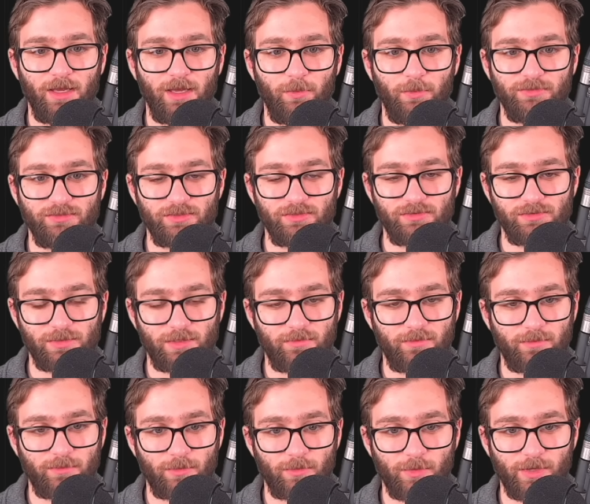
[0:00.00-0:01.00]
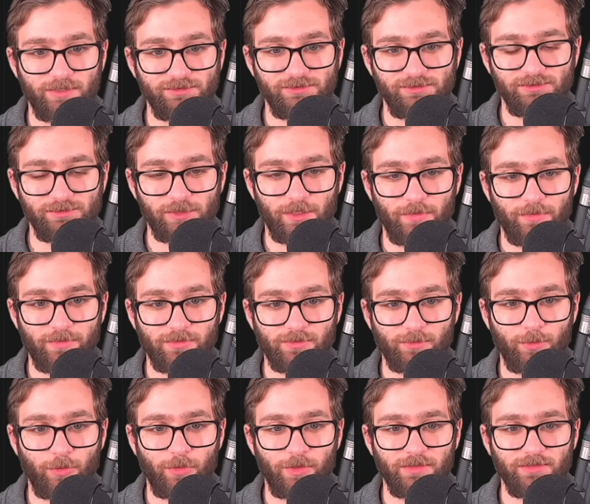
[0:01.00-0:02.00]
which is serving requests on this
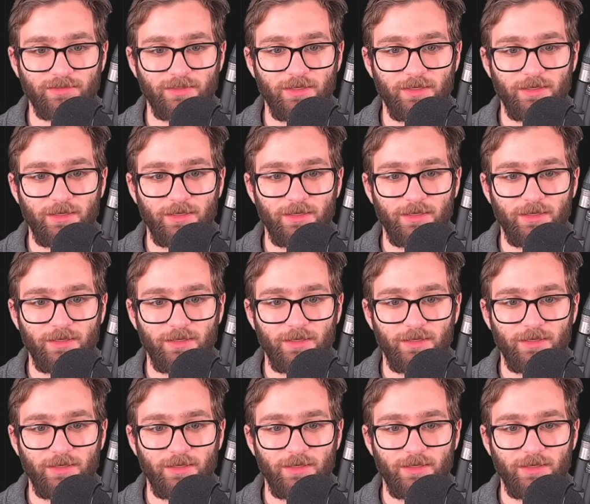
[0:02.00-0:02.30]
port,